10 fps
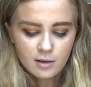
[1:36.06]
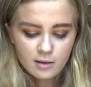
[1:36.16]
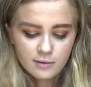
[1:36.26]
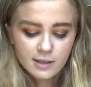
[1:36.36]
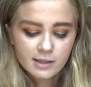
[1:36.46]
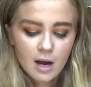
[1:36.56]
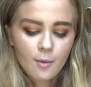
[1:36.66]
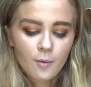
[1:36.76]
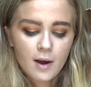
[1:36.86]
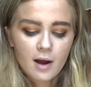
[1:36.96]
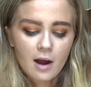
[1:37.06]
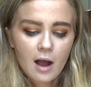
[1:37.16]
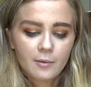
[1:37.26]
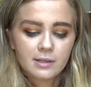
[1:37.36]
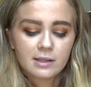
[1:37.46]
This Tupperware
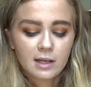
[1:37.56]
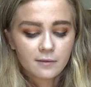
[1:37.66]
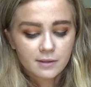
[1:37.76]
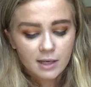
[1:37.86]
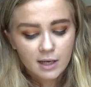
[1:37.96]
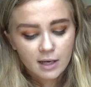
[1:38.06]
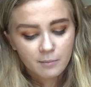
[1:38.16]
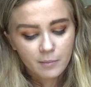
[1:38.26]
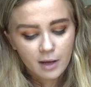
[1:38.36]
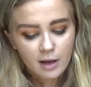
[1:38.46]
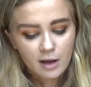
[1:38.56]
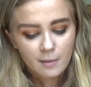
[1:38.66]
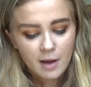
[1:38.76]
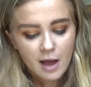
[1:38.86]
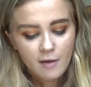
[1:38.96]
I was gifted, but
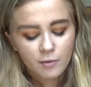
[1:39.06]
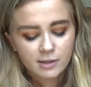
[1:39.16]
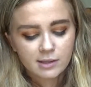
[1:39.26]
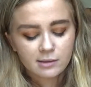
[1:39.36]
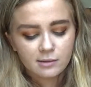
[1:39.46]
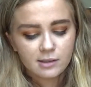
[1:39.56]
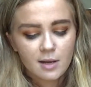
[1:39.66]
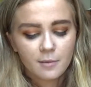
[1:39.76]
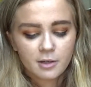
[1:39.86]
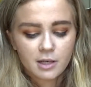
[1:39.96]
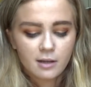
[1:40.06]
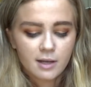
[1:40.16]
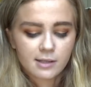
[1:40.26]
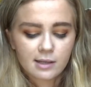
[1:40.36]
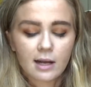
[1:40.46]
I have one similar to
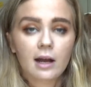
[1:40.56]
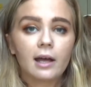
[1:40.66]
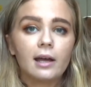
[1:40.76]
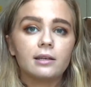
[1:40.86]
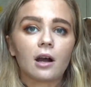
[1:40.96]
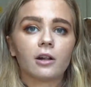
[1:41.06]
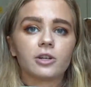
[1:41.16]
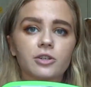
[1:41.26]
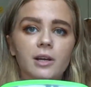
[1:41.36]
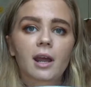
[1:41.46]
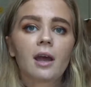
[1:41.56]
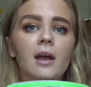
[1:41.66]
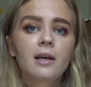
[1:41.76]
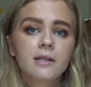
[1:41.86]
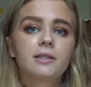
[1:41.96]
this that I got at Dollar Tree.
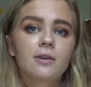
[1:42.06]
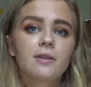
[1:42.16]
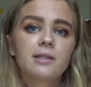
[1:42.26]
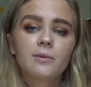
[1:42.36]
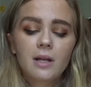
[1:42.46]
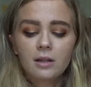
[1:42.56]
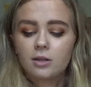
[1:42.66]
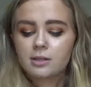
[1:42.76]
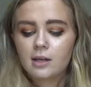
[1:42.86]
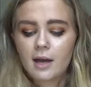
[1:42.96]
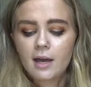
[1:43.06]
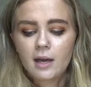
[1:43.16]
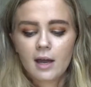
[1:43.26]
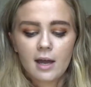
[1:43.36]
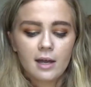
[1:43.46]
So this is what it looks like,
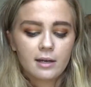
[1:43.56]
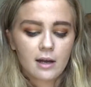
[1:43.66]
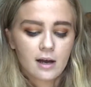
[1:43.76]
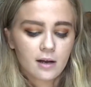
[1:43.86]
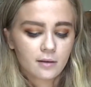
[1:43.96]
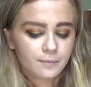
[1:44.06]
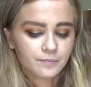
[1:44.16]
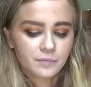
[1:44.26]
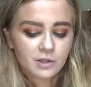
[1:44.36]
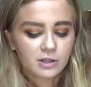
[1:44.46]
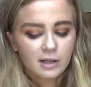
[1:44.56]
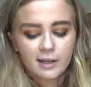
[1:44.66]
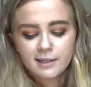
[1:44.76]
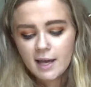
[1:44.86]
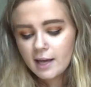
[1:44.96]
and just
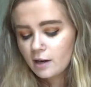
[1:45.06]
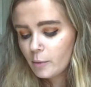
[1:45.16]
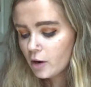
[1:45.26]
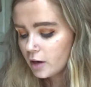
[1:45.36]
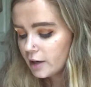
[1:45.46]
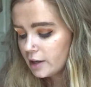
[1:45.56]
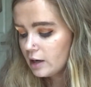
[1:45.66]
gonna take it apart.